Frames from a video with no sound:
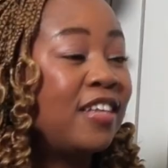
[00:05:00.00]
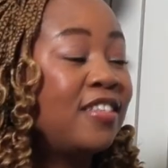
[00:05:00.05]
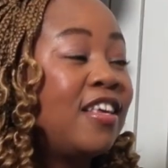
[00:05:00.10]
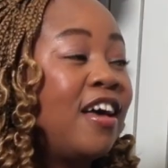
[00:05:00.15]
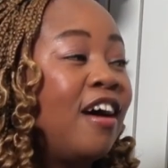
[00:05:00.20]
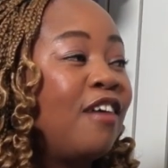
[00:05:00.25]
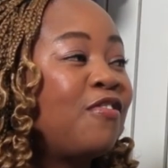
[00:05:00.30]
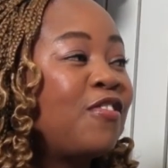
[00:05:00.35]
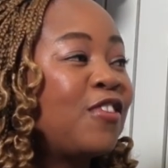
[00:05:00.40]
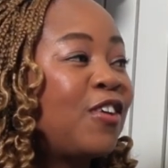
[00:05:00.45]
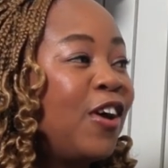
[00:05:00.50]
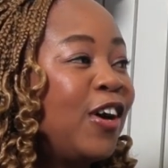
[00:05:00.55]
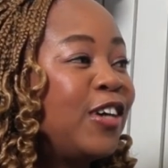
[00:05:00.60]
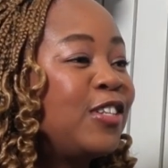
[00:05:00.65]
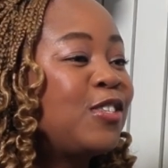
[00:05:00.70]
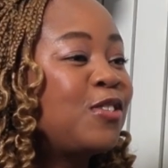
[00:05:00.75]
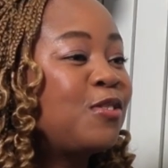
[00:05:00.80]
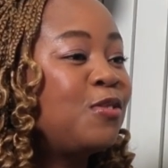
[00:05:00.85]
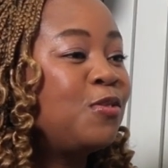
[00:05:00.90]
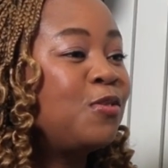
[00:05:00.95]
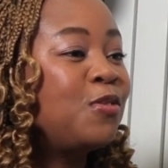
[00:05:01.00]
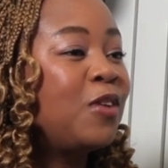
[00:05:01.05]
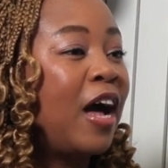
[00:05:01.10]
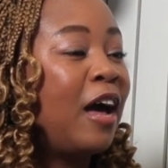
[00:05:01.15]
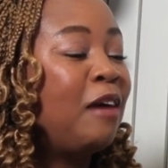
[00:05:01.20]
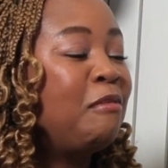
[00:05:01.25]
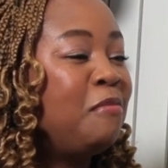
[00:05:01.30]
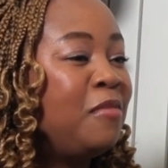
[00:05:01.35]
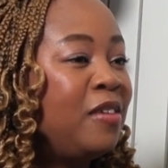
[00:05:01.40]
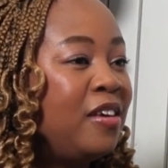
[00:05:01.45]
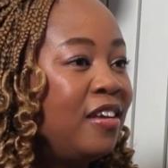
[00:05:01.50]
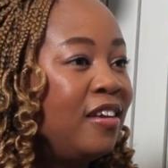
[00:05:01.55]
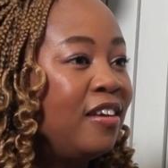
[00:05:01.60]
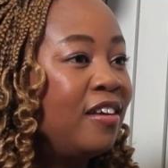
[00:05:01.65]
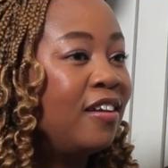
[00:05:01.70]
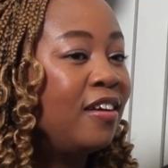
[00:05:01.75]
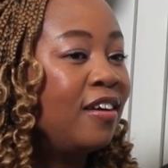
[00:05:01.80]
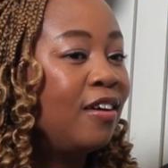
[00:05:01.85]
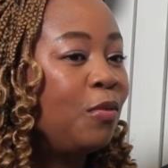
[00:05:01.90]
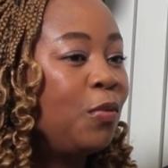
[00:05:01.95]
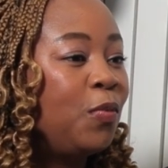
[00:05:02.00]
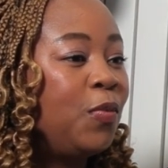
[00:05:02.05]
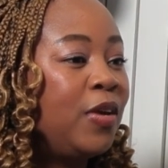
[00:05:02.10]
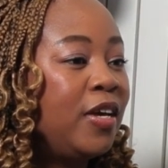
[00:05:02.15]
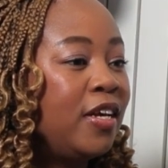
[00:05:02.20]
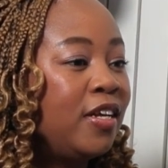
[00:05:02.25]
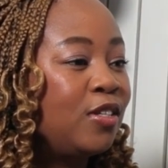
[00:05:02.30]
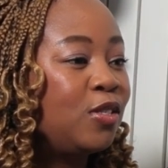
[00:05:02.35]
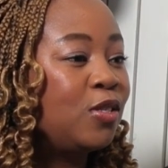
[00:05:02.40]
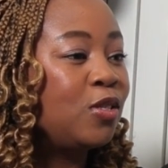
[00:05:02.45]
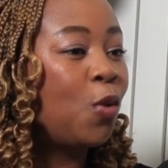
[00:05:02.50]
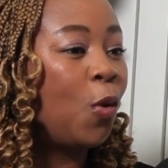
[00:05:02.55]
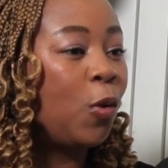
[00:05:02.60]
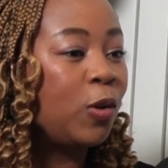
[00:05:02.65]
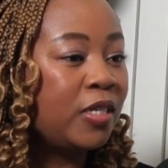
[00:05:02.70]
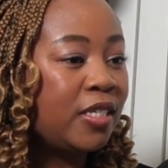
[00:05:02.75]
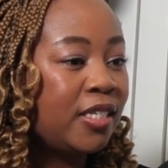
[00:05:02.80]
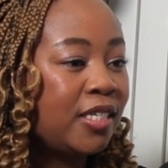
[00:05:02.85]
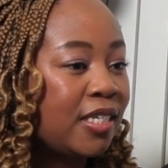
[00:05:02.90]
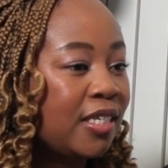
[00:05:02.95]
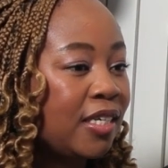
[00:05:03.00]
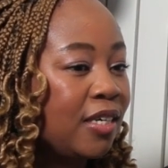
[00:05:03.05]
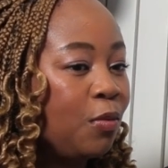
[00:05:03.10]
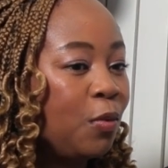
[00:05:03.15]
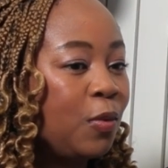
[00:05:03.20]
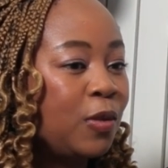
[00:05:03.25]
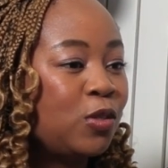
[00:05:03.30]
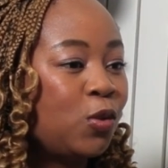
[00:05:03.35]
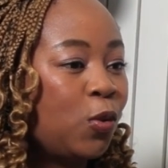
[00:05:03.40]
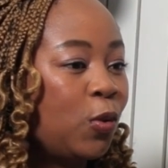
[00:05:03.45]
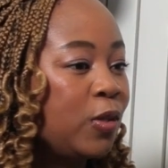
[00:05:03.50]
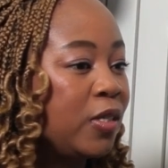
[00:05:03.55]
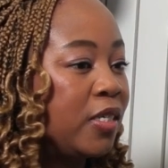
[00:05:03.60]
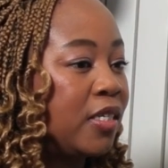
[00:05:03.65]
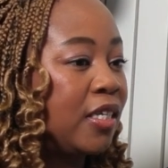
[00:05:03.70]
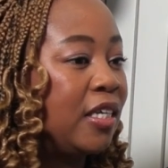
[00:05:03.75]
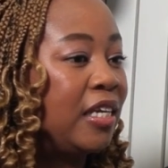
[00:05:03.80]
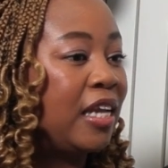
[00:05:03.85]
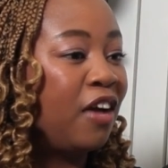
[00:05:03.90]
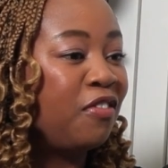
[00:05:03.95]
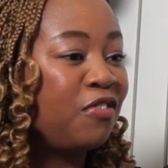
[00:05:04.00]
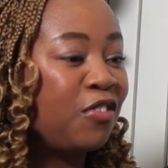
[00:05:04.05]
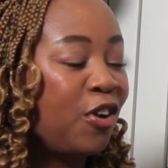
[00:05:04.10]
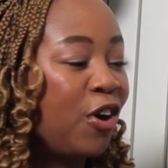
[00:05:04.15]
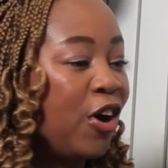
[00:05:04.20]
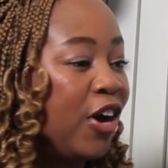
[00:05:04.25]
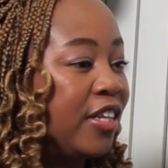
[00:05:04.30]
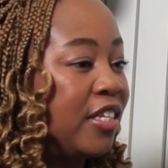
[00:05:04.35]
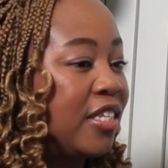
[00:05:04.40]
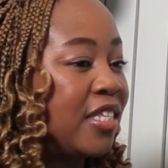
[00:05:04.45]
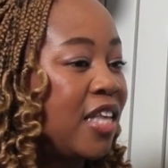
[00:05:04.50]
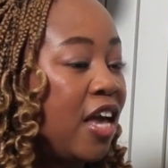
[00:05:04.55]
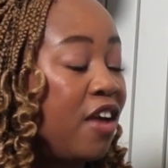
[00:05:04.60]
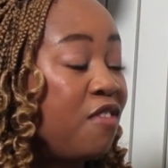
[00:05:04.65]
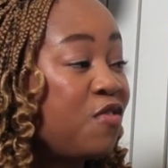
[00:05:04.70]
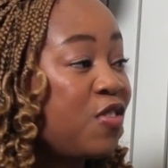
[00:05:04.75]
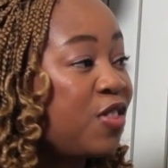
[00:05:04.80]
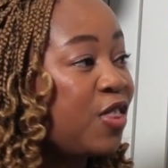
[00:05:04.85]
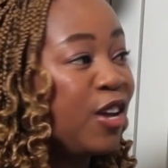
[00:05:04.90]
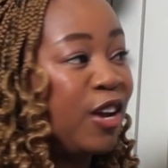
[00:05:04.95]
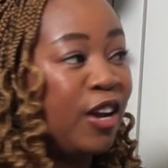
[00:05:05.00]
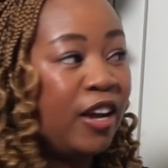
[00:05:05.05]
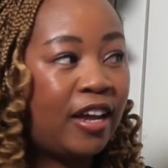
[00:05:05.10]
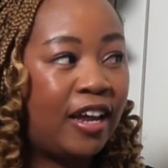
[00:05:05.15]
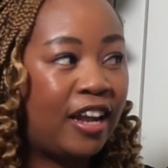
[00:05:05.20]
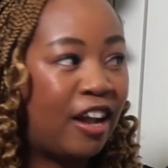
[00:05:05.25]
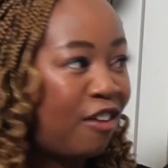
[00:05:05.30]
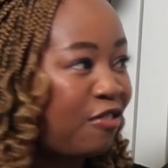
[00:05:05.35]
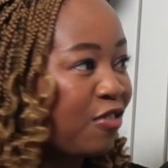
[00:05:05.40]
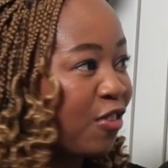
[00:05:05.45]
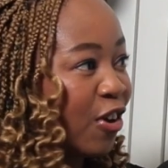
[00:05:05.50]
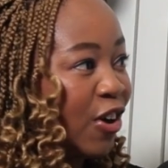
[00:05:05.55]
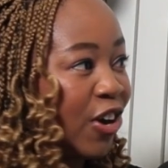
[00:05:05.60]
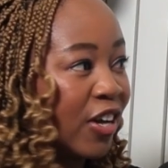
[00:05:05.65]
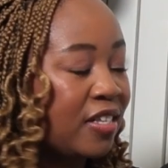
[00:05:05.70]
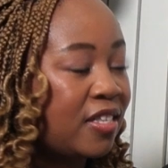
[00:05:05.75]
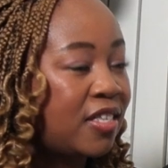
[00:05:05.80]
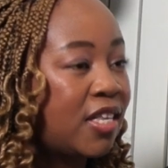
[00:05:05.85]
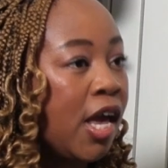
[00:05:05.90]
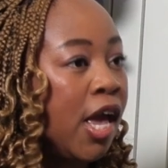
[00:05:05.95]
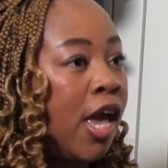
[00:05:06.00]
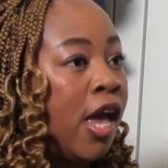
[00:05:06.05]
say Afrikaans school, I mean we were taught in Afrikaans, everything in Afrikaans.